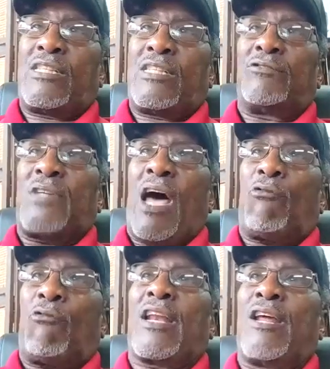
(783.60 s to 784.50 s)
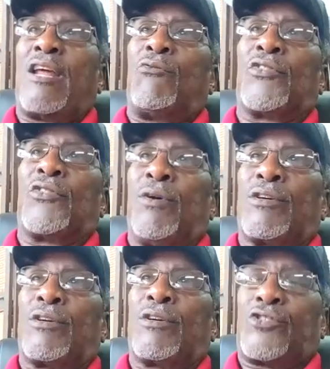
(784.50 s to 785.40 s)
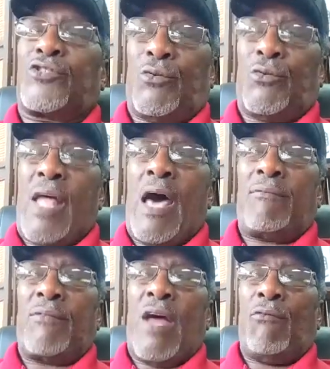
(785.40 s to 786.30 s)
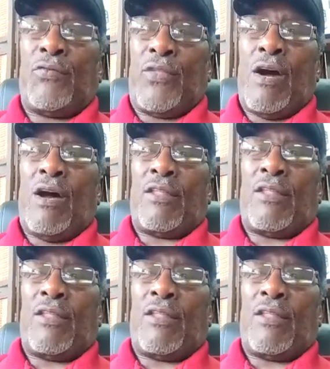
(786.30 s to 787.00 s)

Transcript: directly with the bookstores, not with the author.